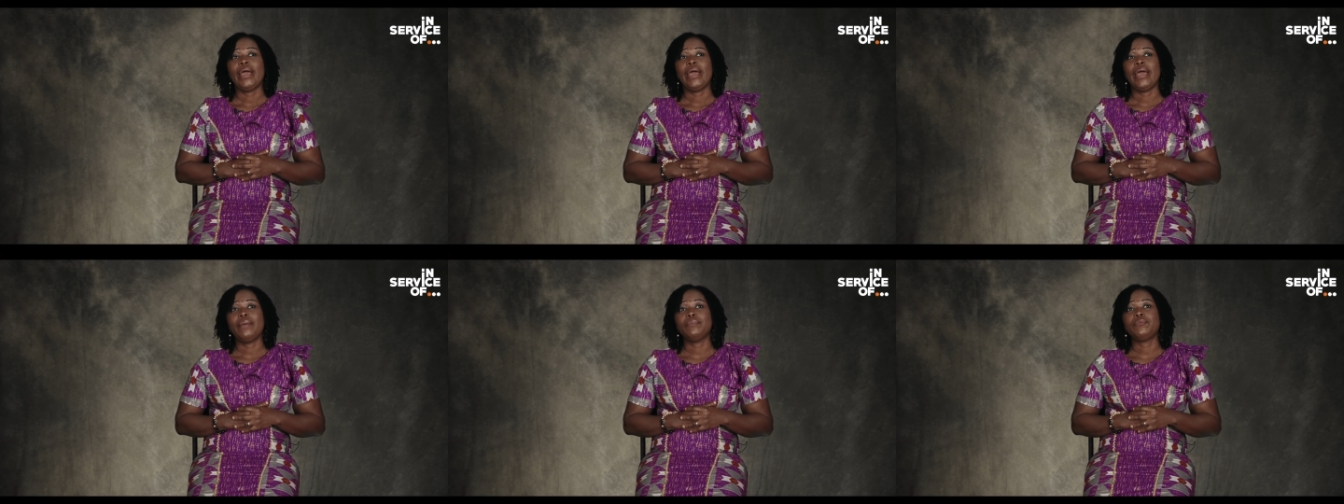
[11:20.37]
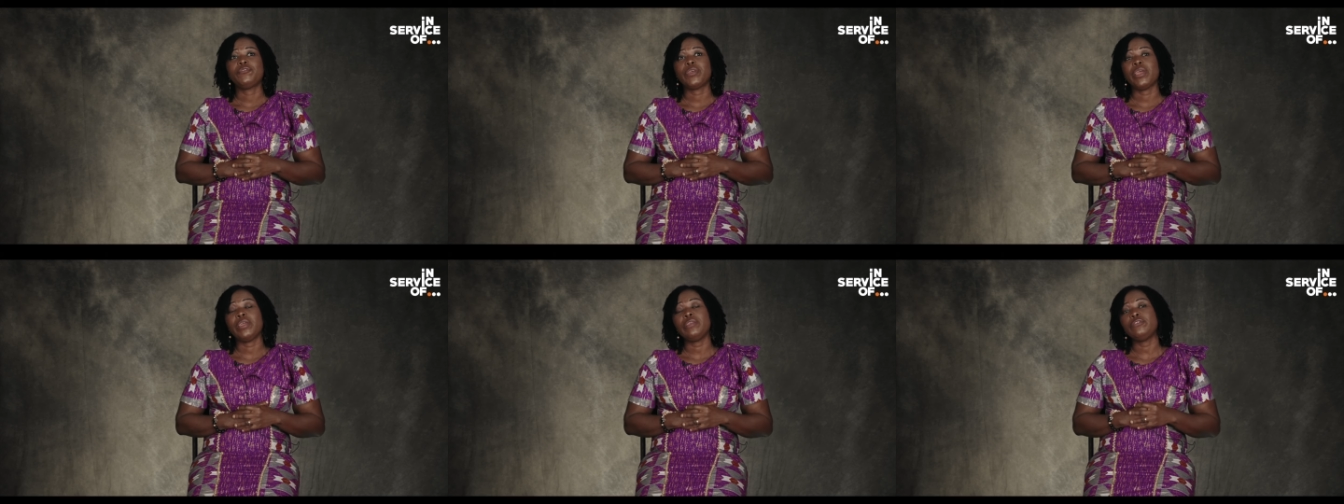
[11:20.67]
I'm
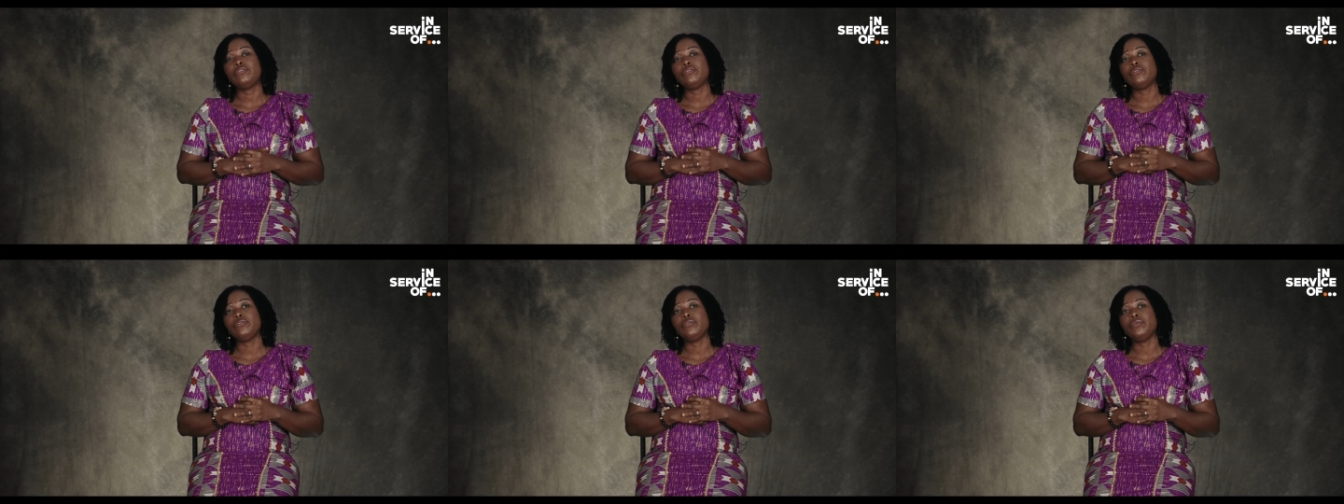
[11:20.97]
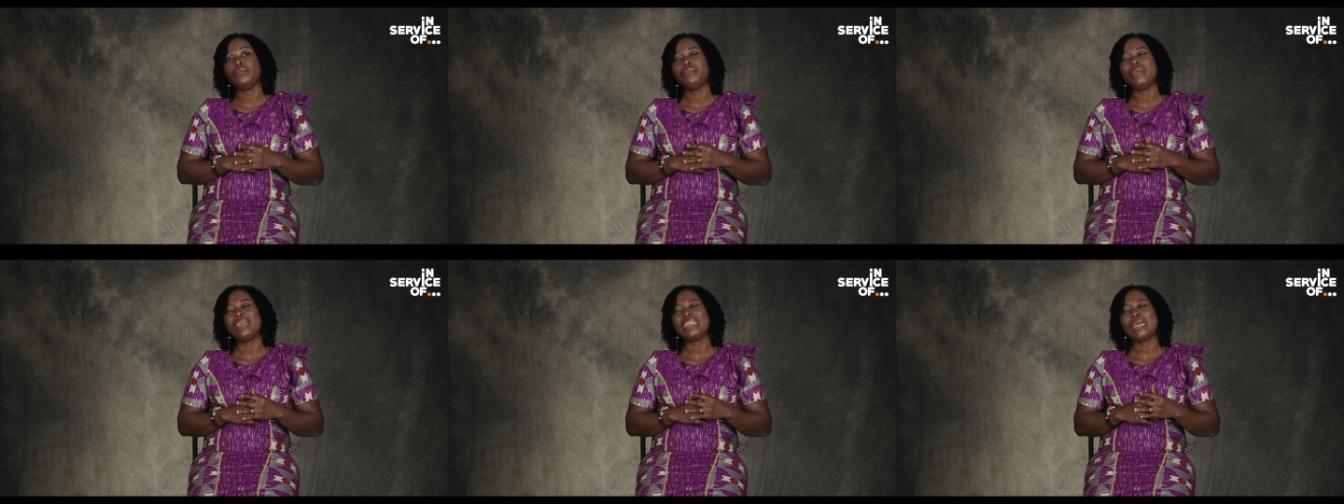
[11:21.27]
trying to
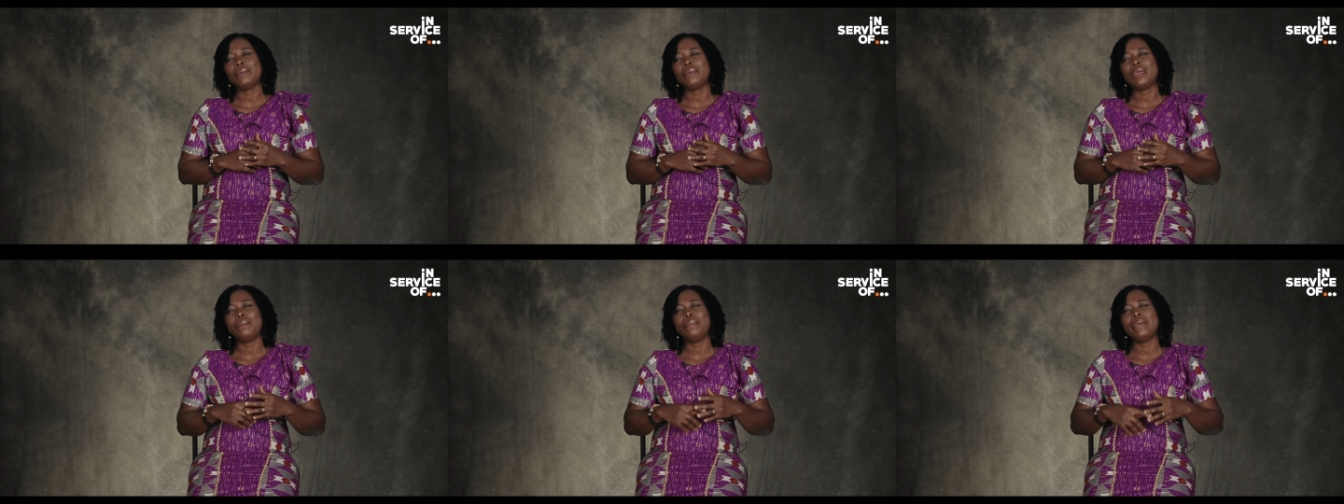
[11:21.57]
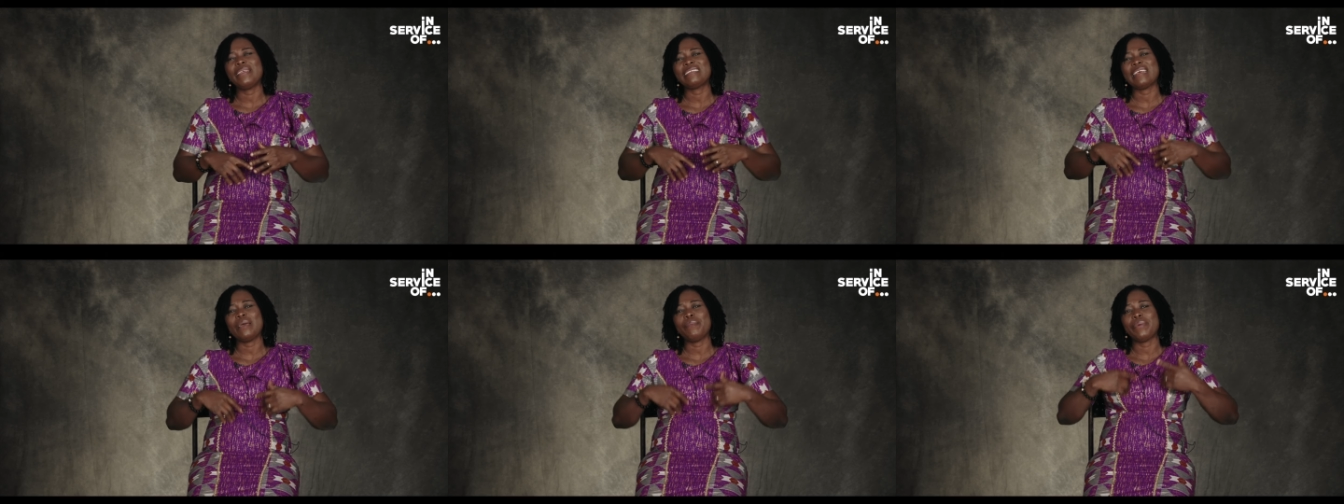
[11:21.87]
make them a
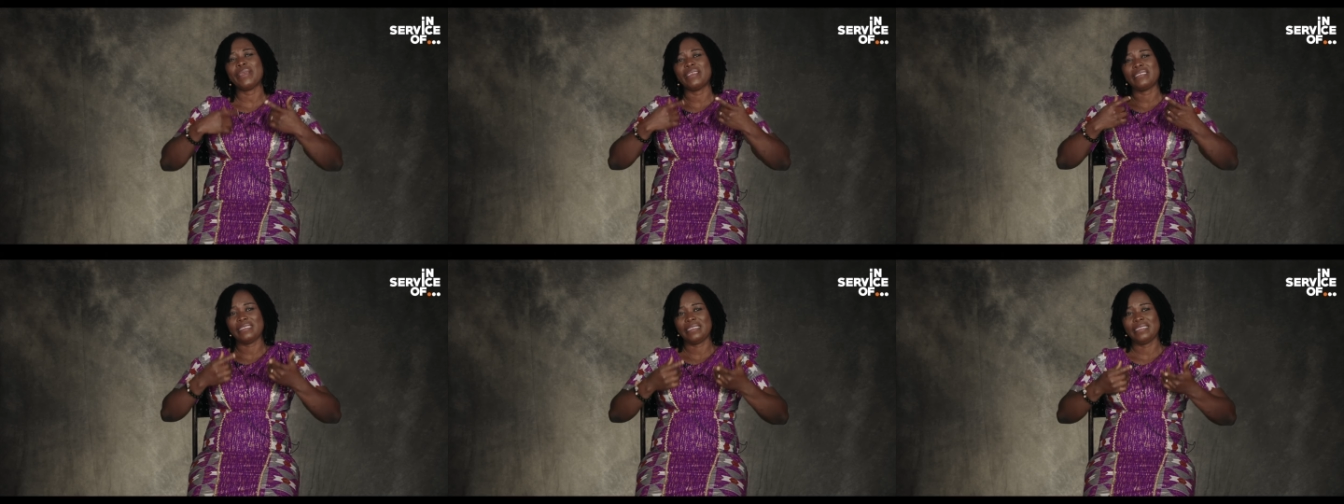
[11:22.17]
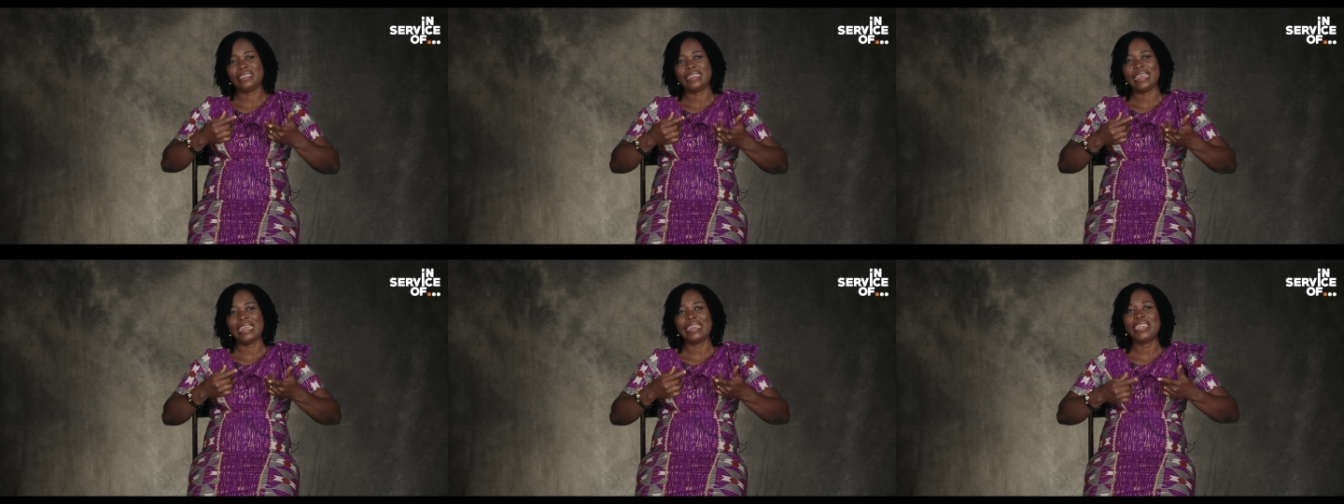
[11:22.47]
better
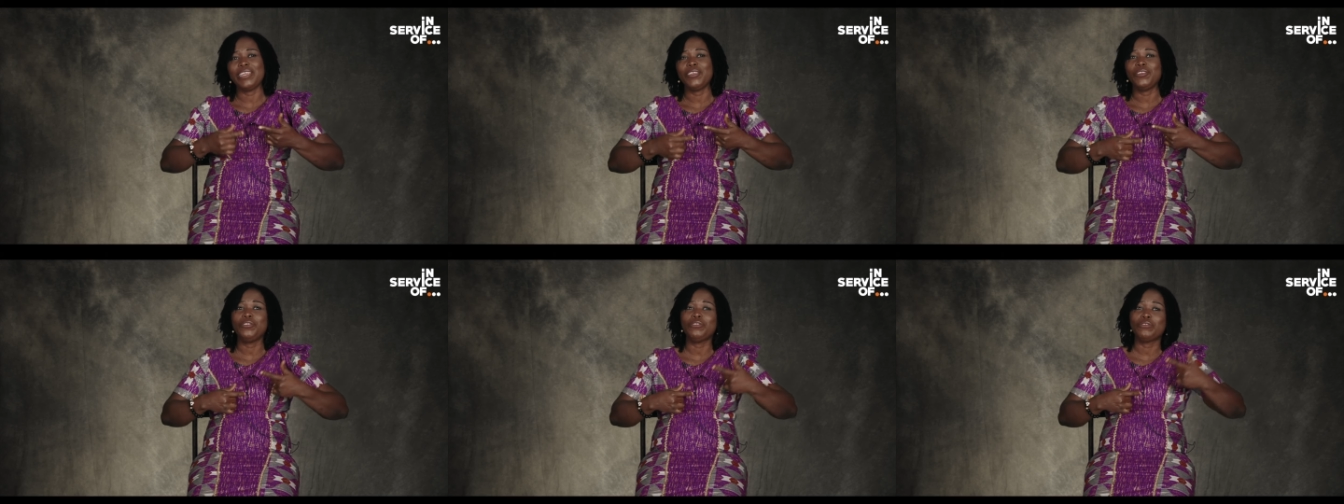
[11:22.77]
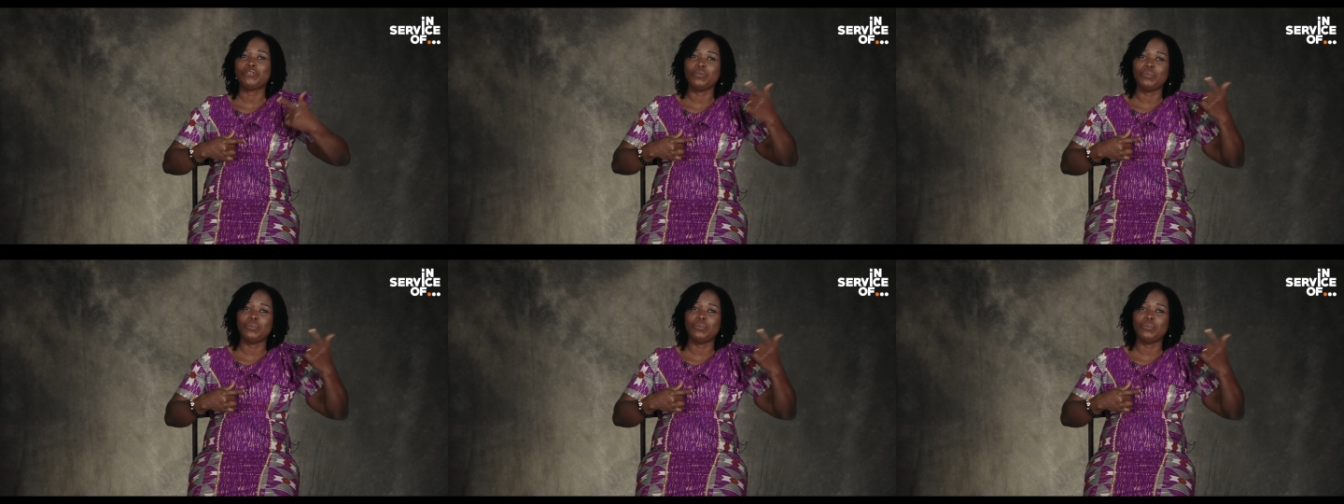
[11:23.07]
person than they used